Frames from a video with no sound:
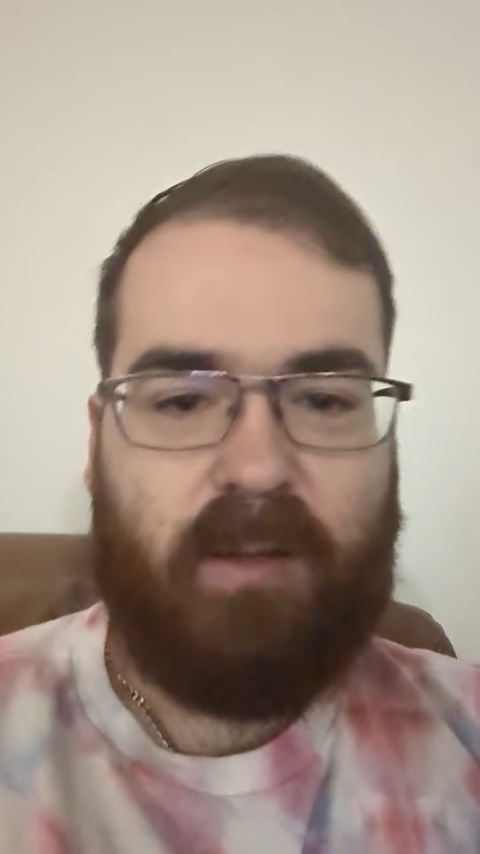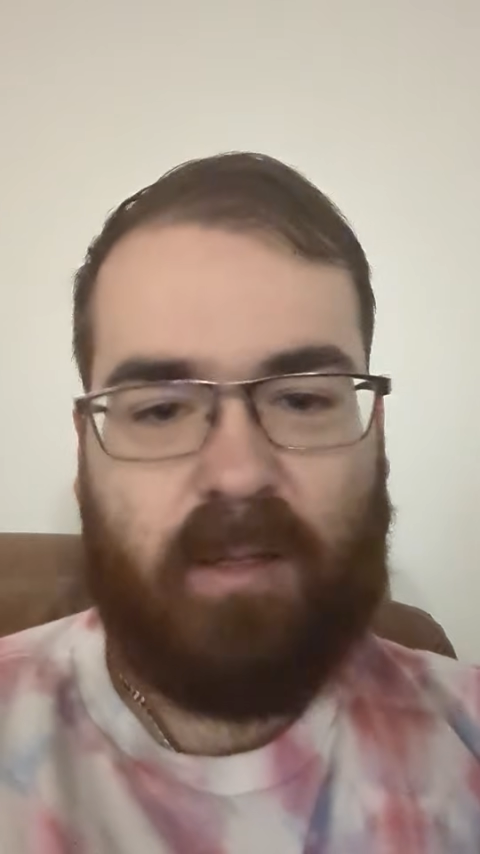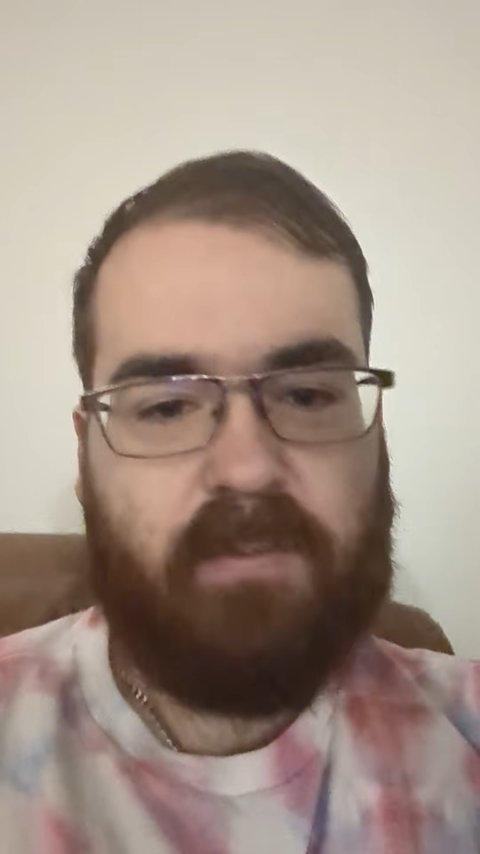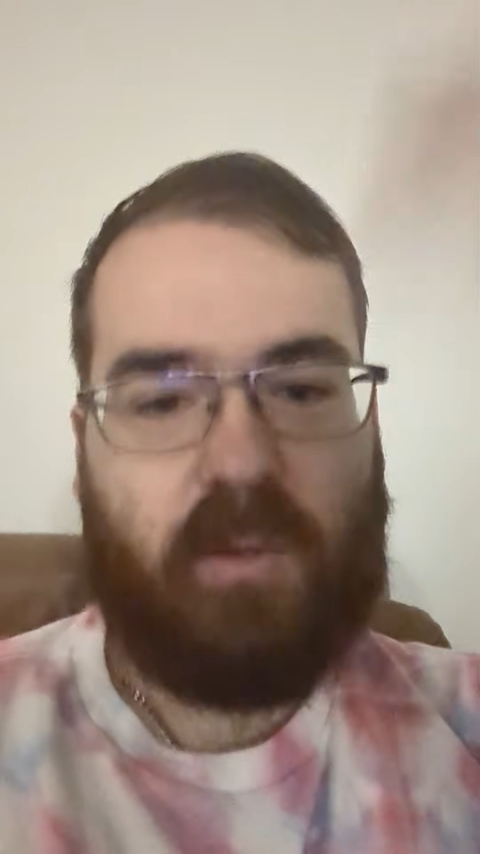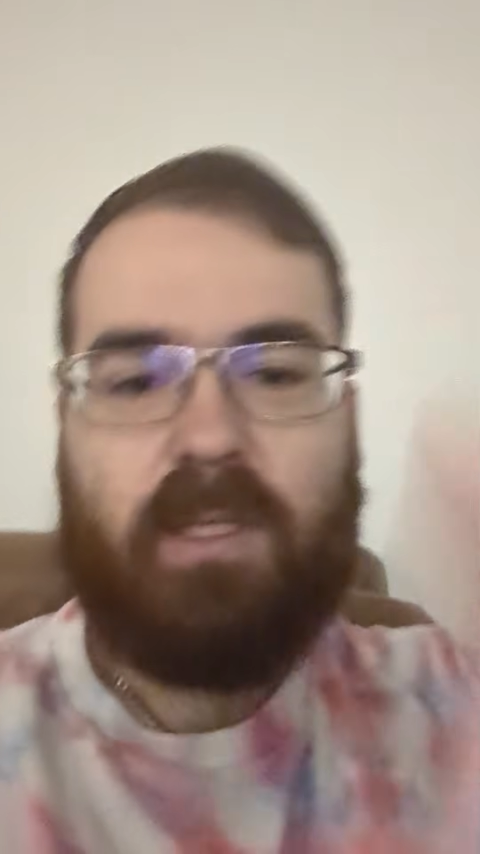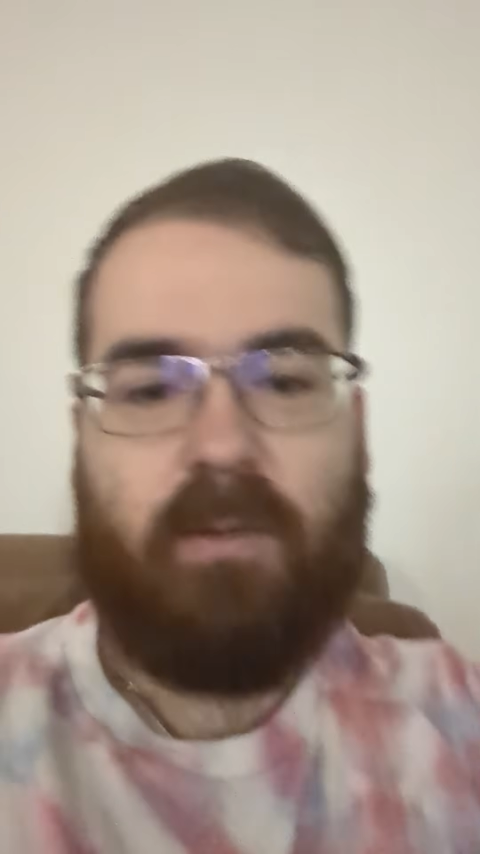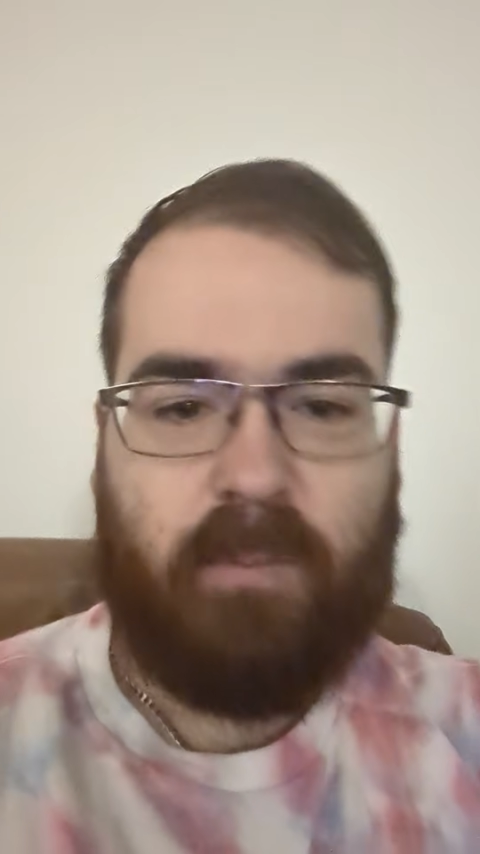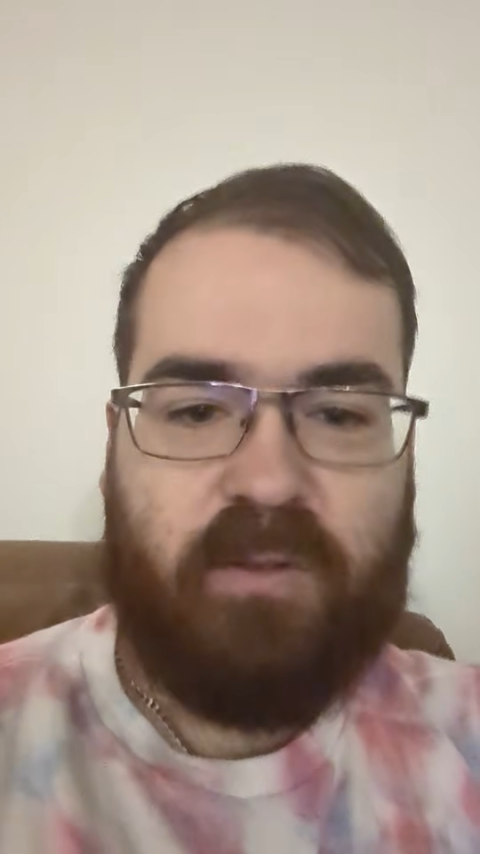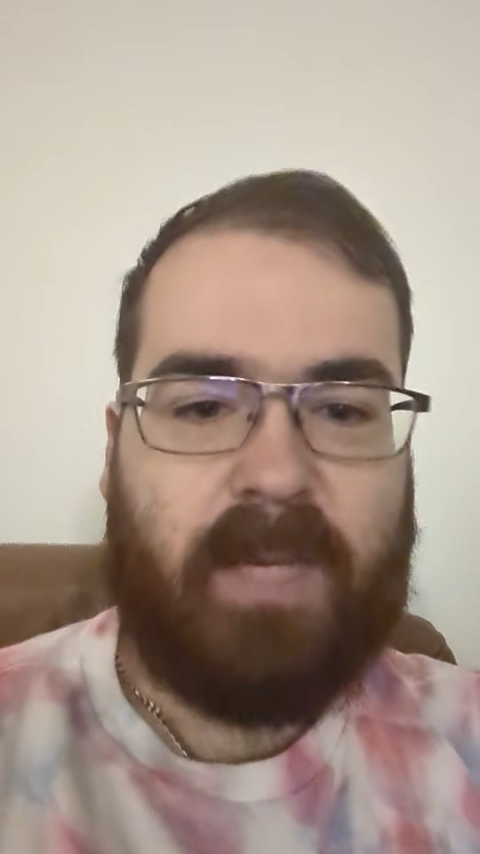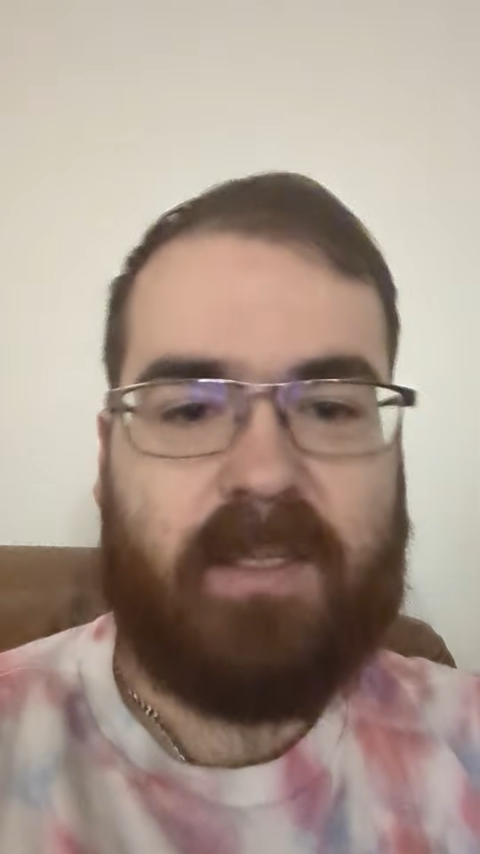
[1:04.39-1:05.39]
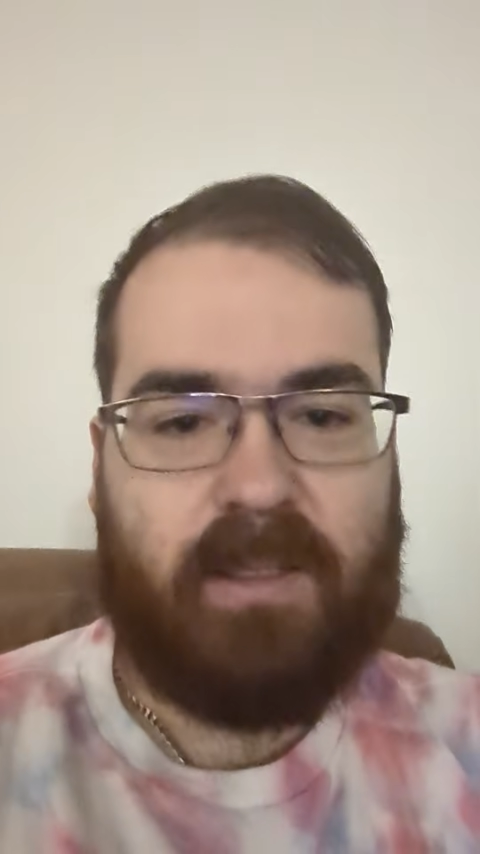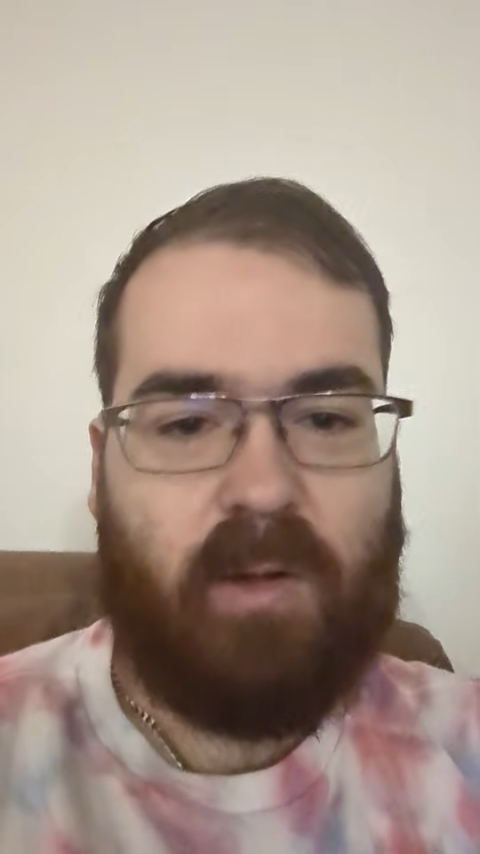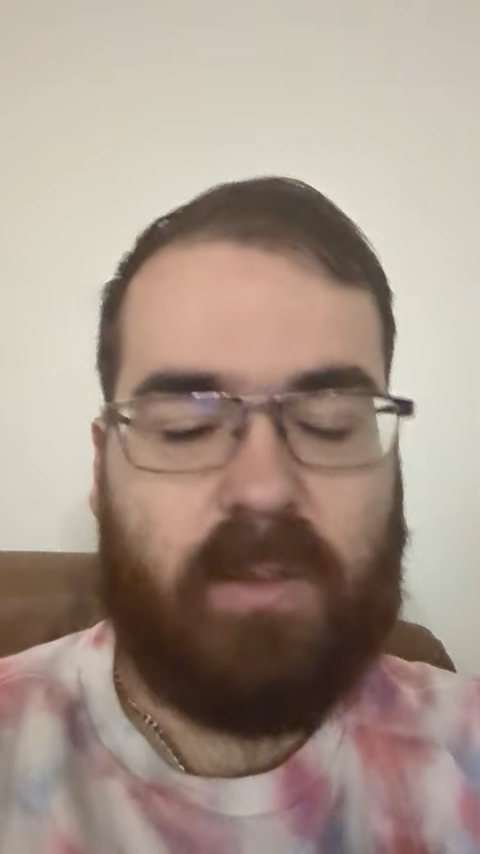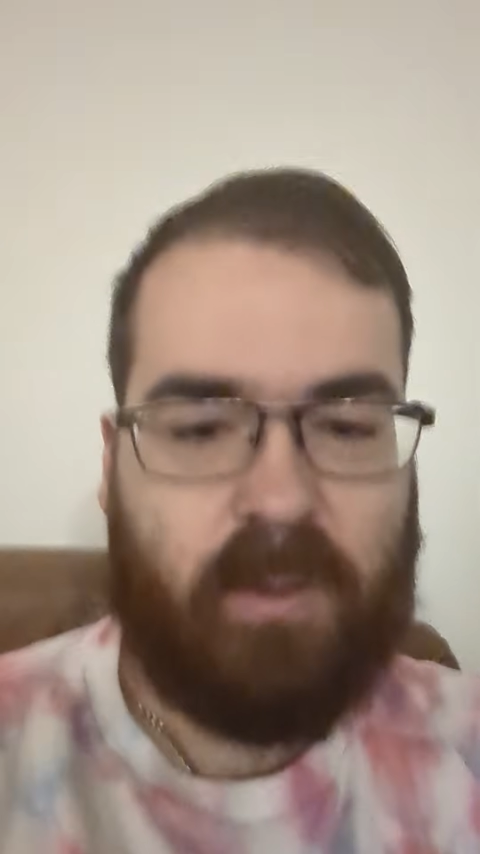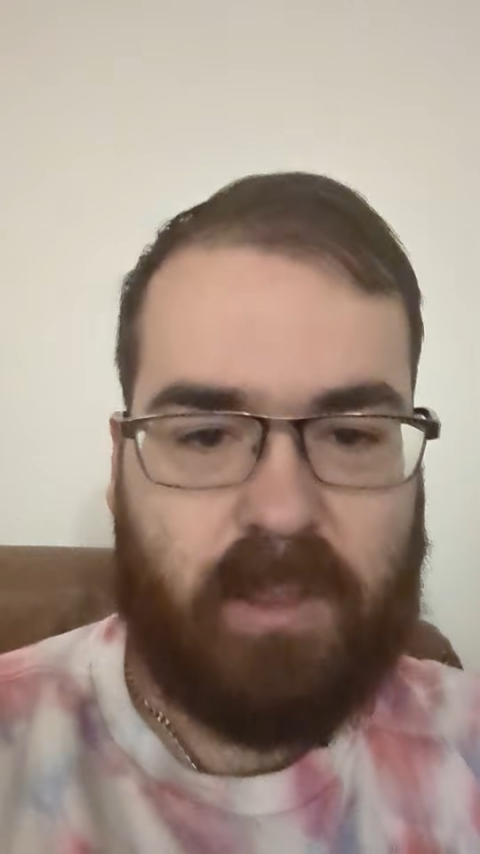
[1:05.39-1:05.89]
have 30 review feedbacks and
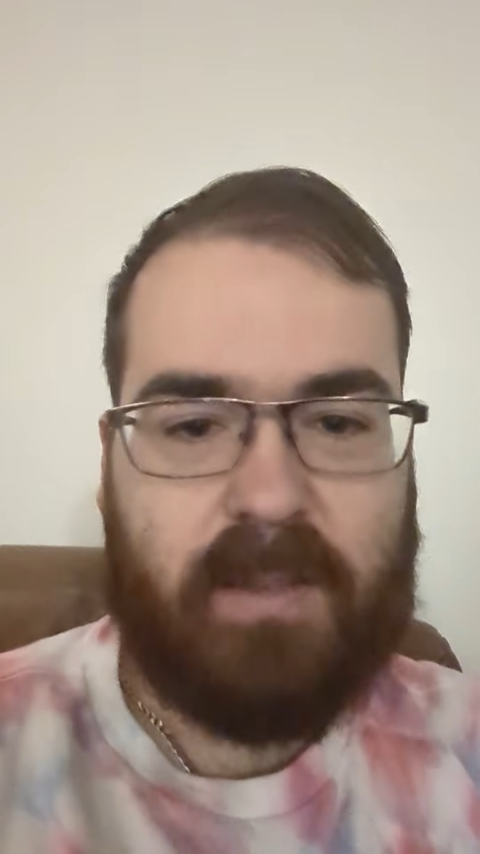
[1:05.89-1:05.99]
all of them are